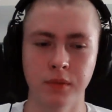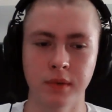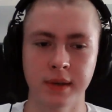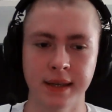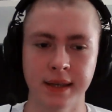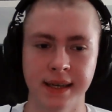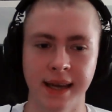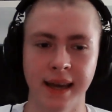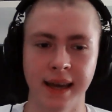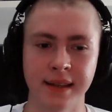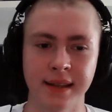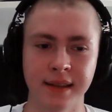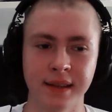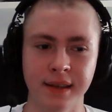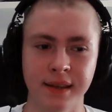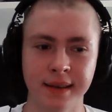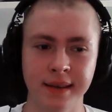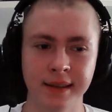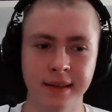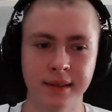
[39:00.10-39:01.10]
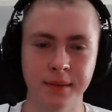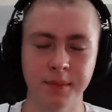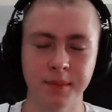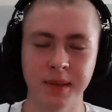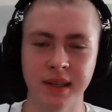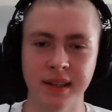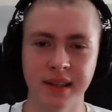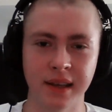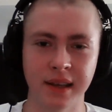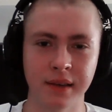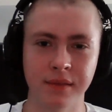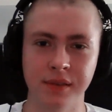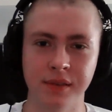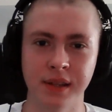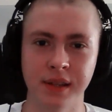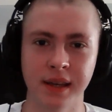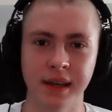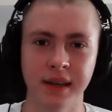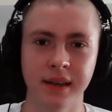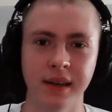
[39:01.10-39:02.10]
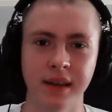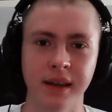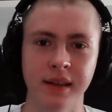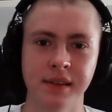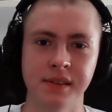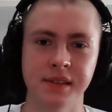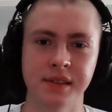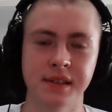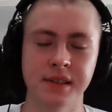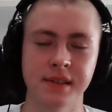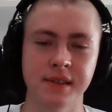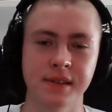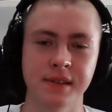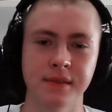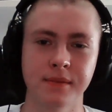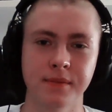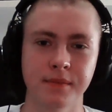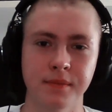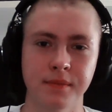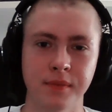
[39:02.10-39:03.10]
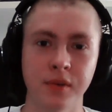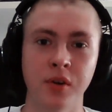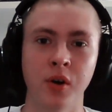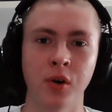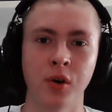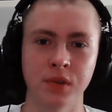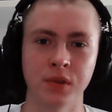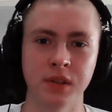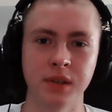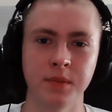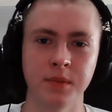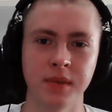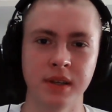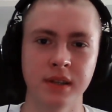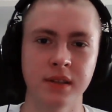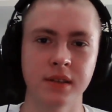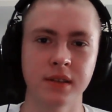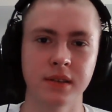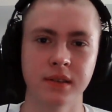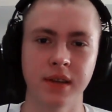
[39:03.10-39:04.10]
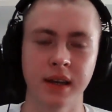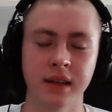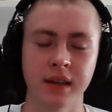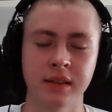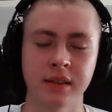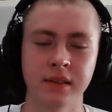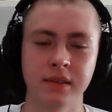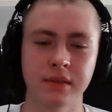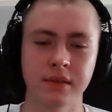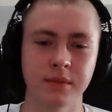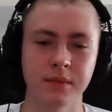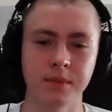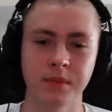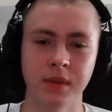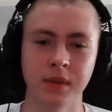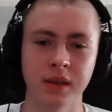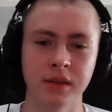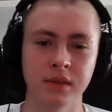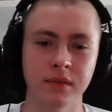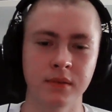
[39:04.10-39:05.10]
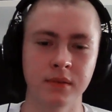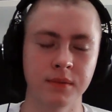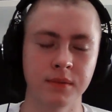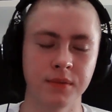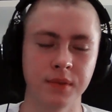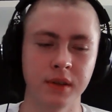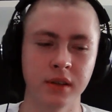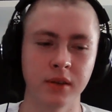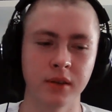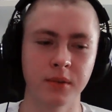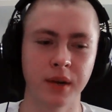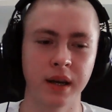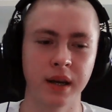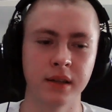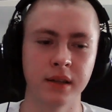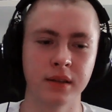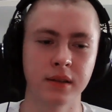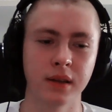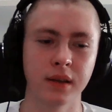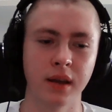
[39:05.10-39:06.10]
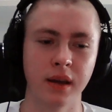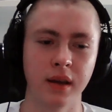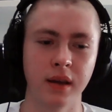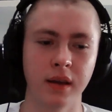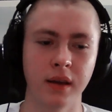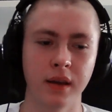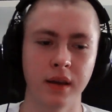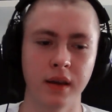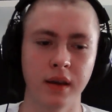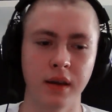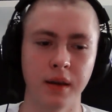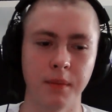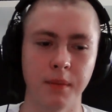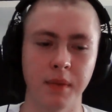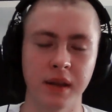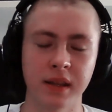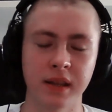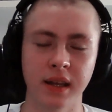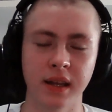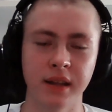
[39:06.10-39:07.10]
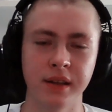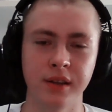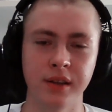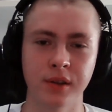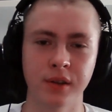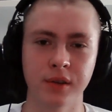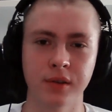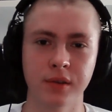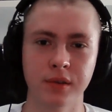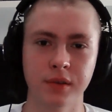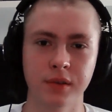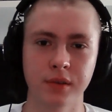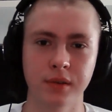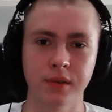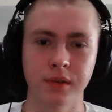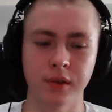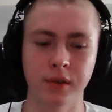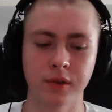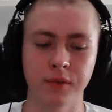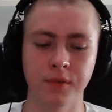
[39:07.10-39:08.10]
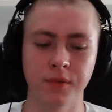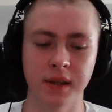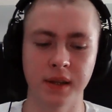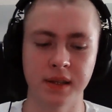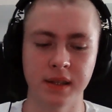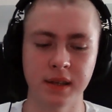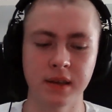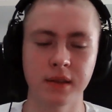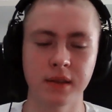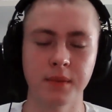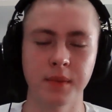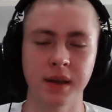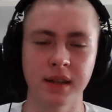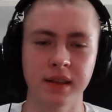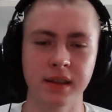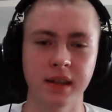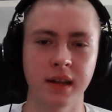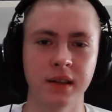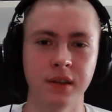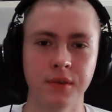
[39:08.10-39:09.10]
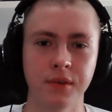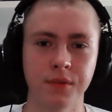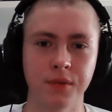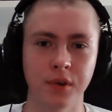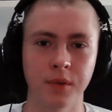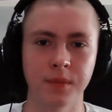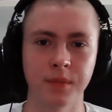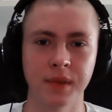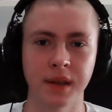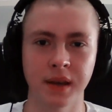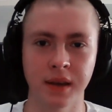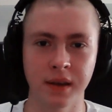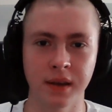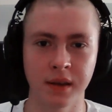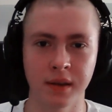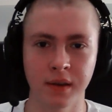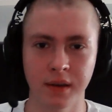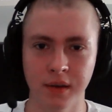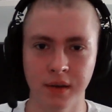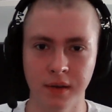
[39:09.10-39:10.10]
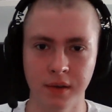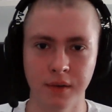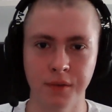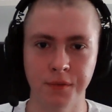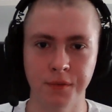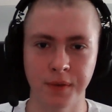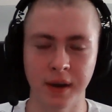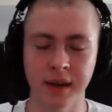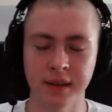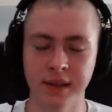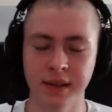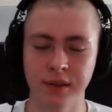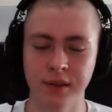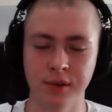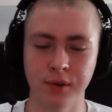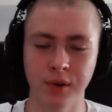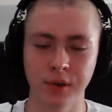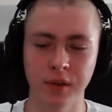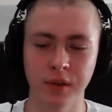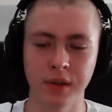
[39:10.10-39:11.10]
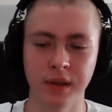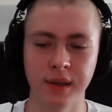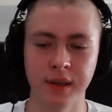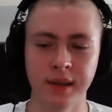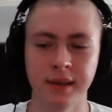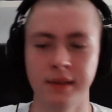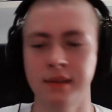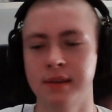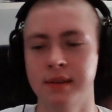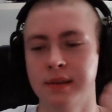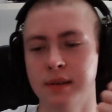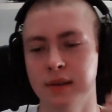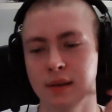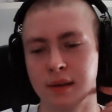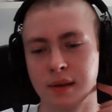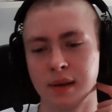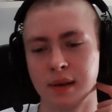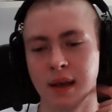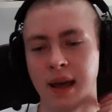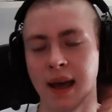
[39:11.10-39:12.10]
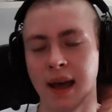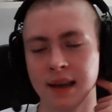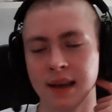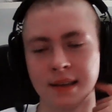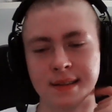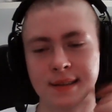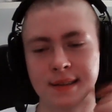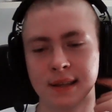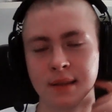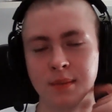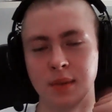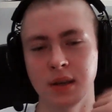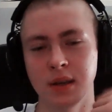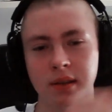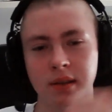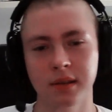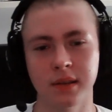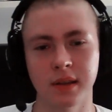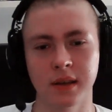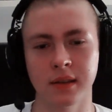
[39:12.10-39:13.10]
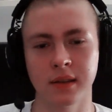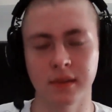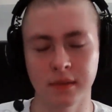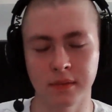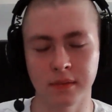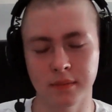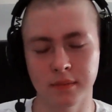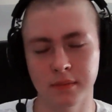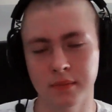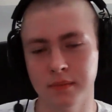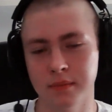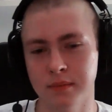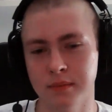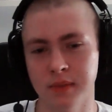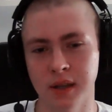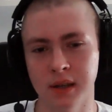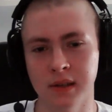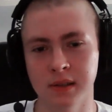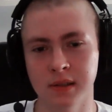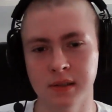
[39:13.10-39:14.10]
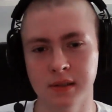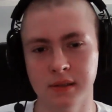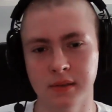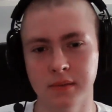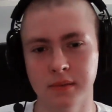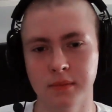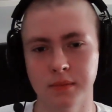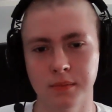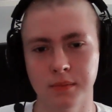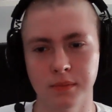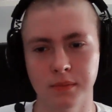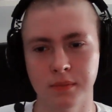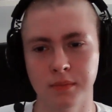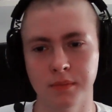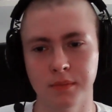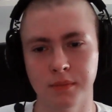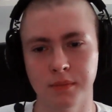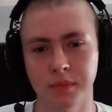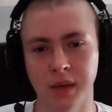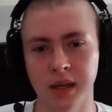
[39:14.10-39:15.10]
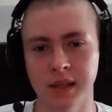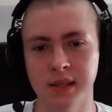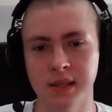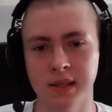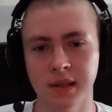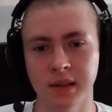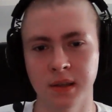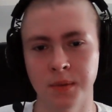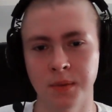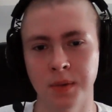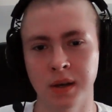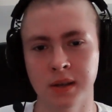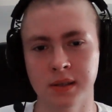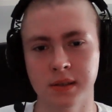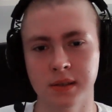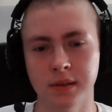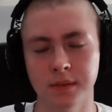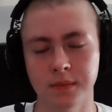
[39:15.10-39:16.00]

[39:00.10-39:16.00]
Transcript: can eat meat every day and just only meat and feel great mentally, not fatigued mentally from the fact that you only eat eggs and meat, then it's, I'd say, the best.